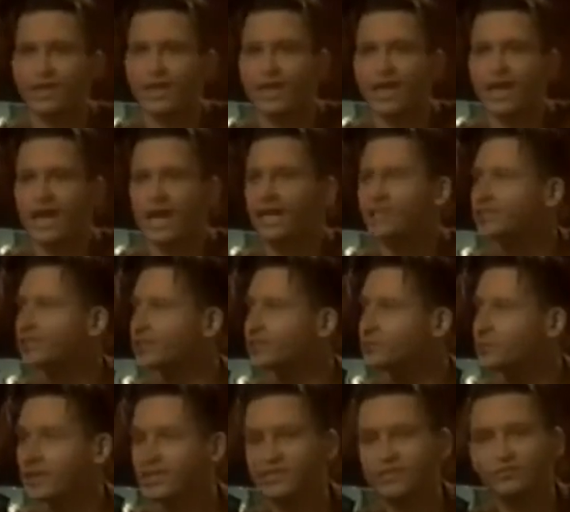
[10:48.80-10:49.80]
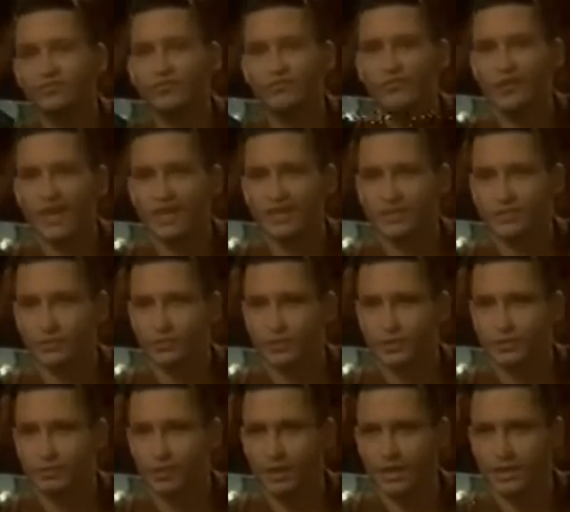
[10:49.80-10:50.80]
I just like to make yourself fast 200
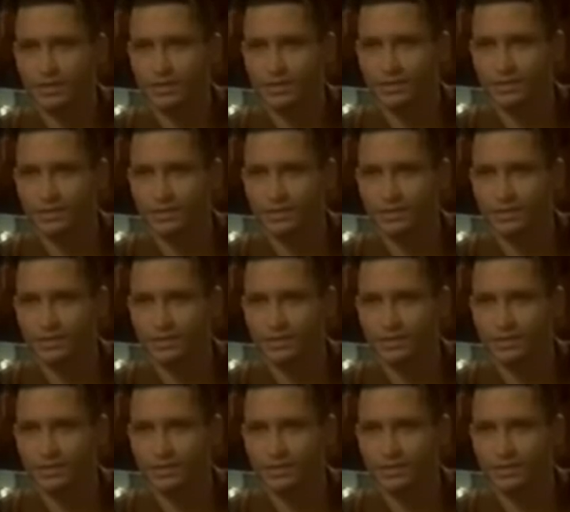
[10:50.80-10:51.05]
bucks?